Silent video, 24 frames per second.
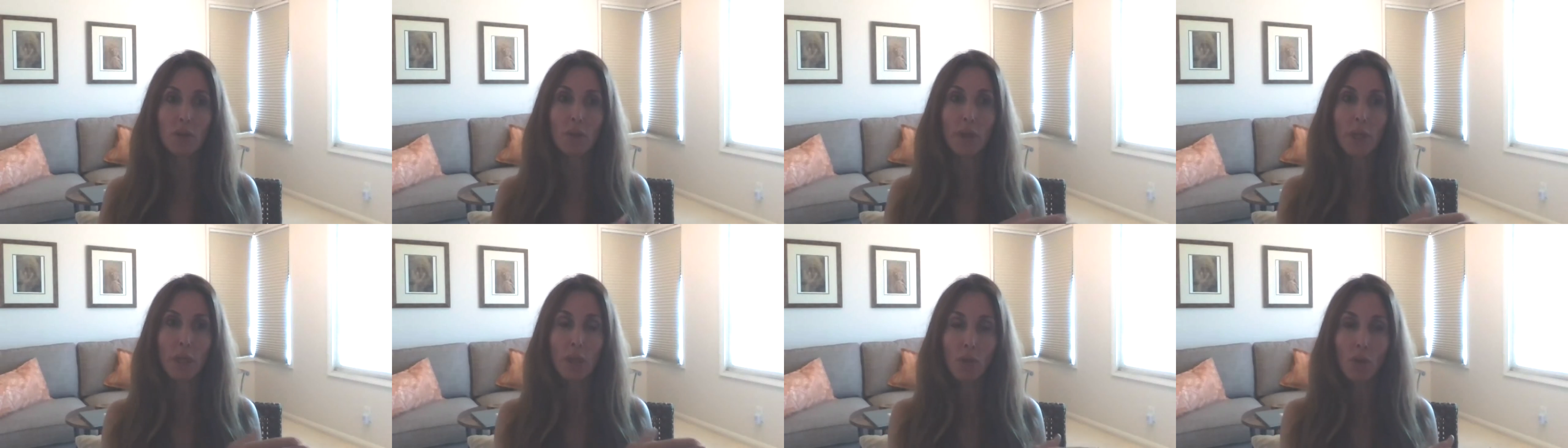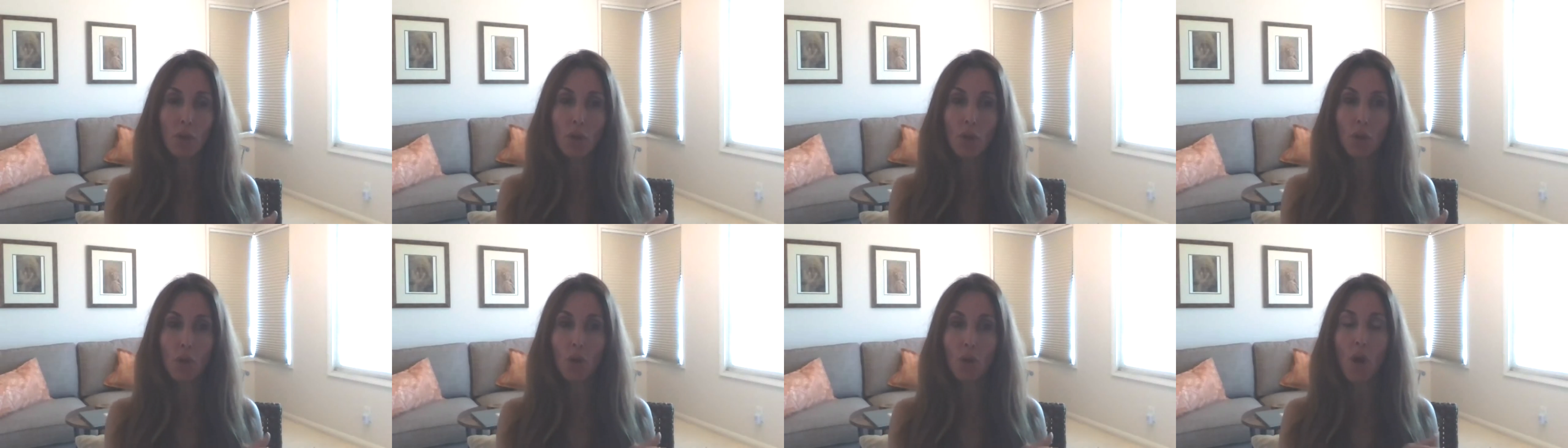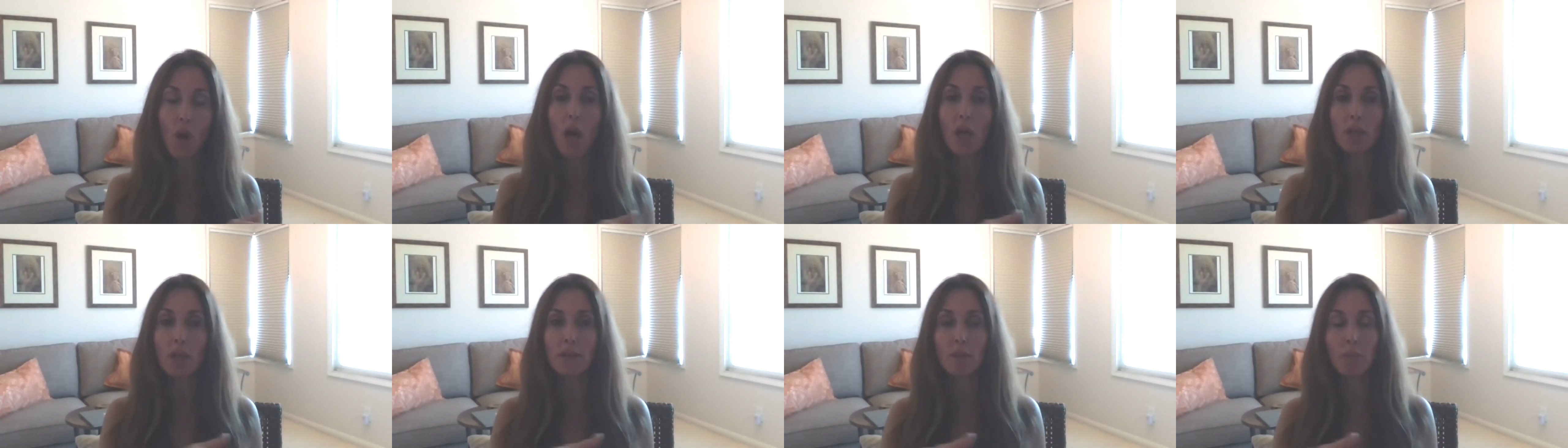so I can look
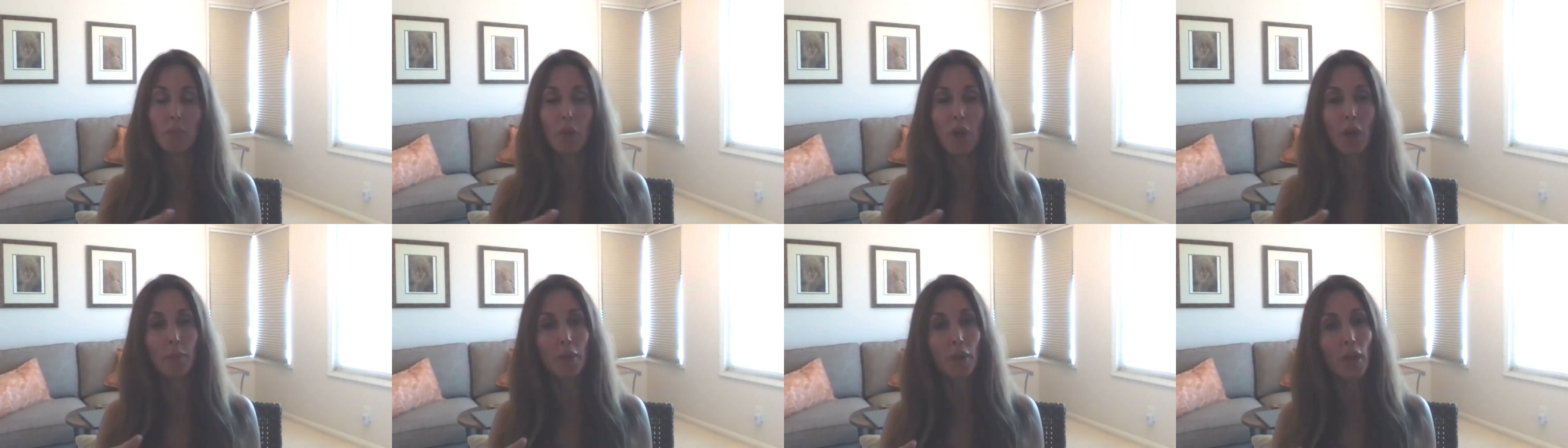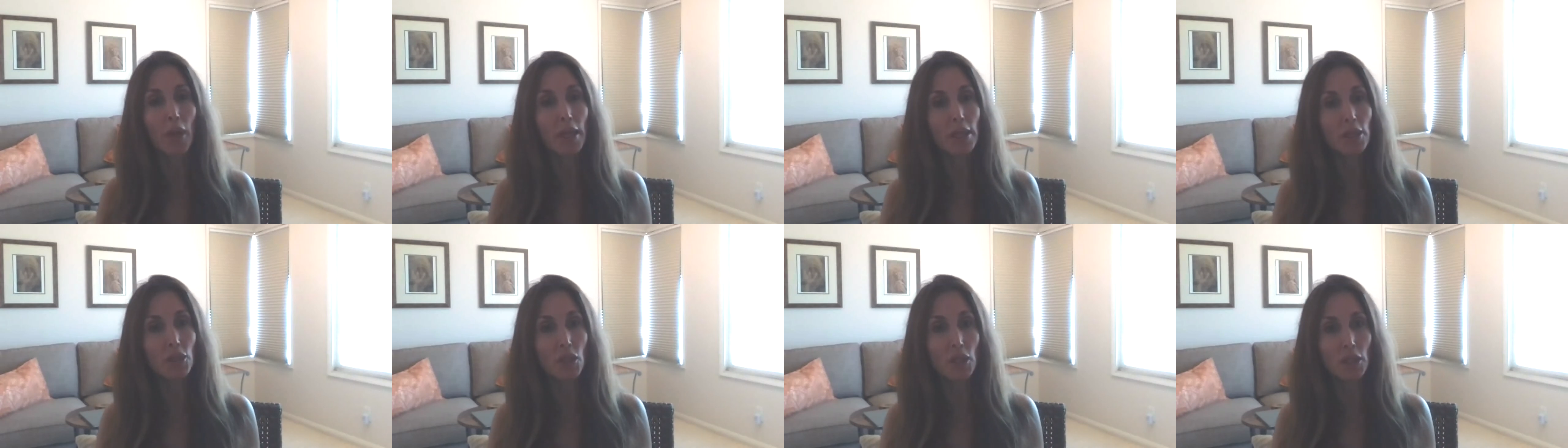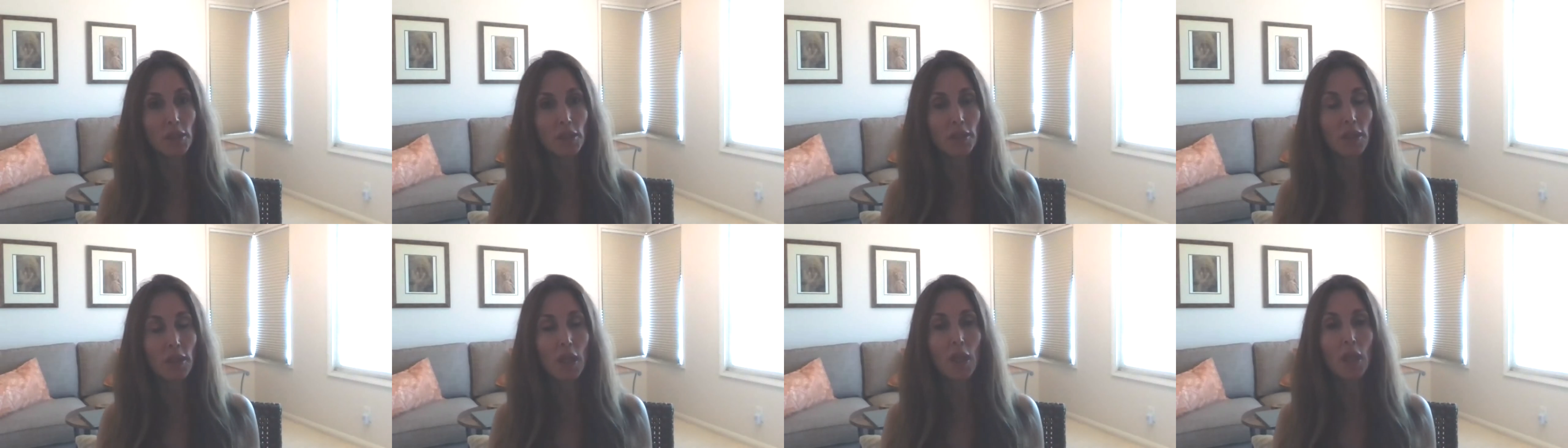across at
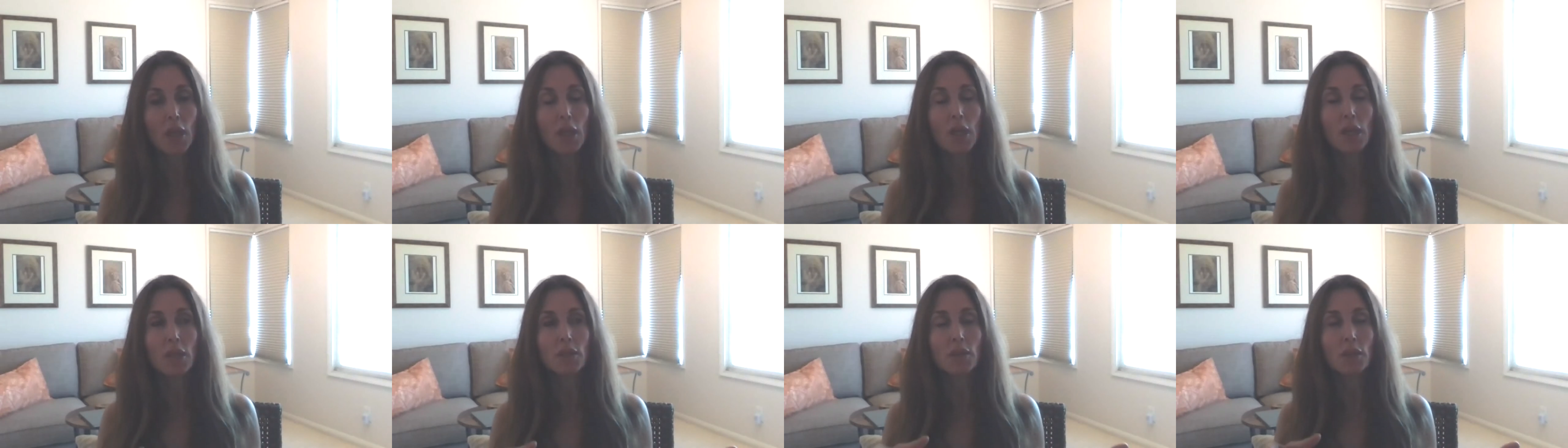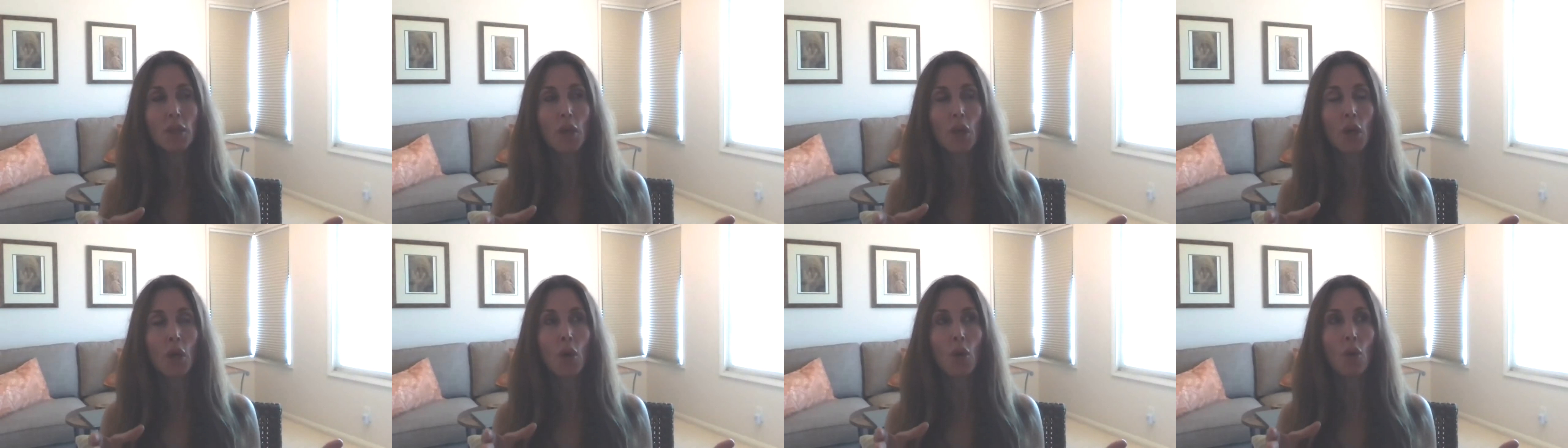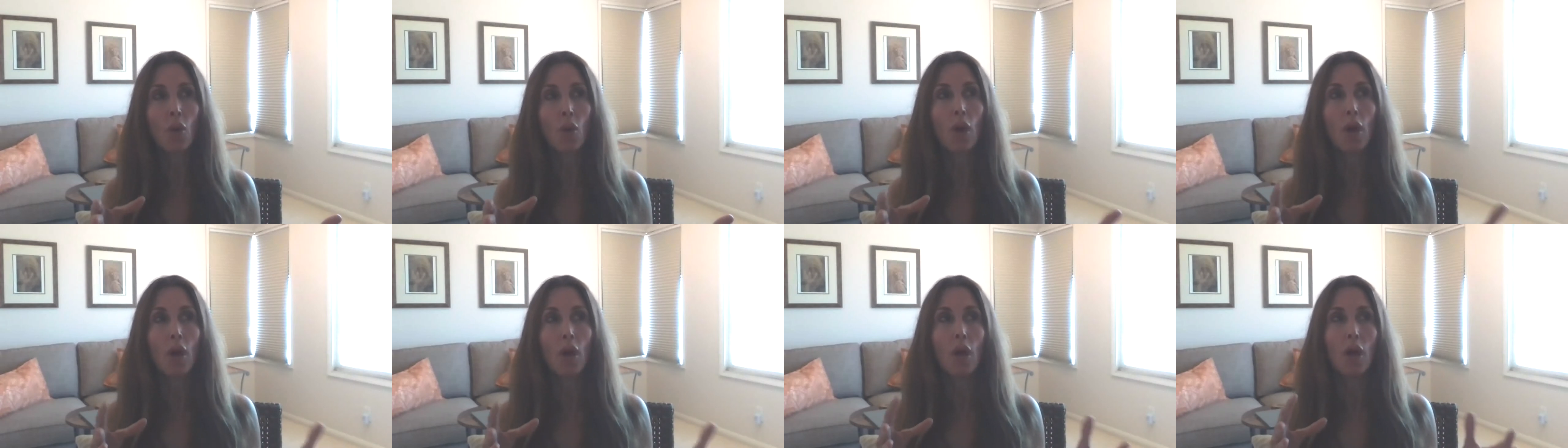populations.
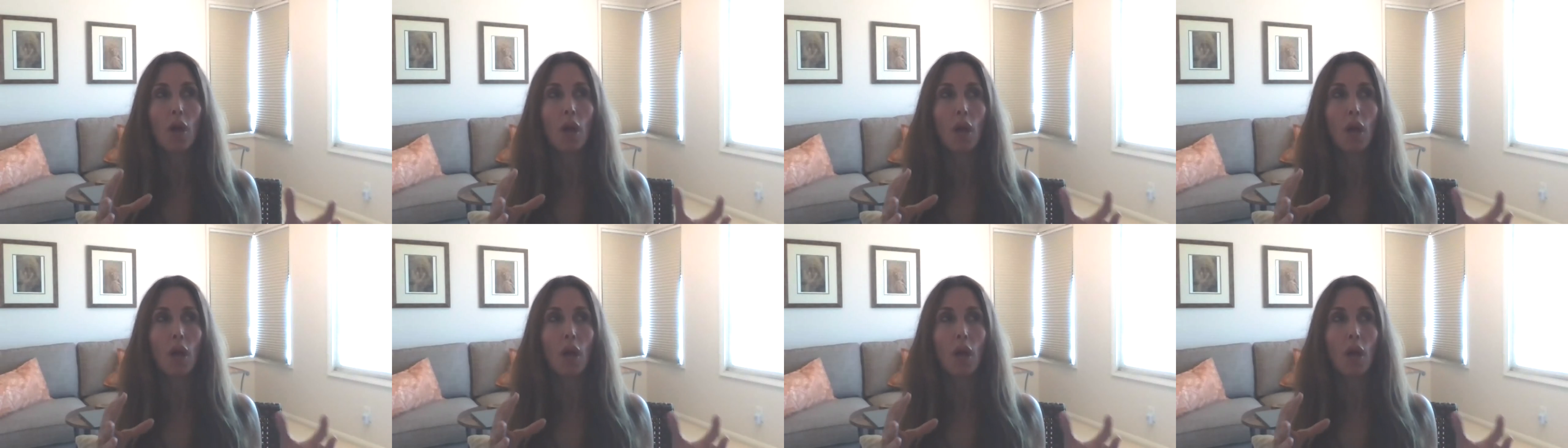So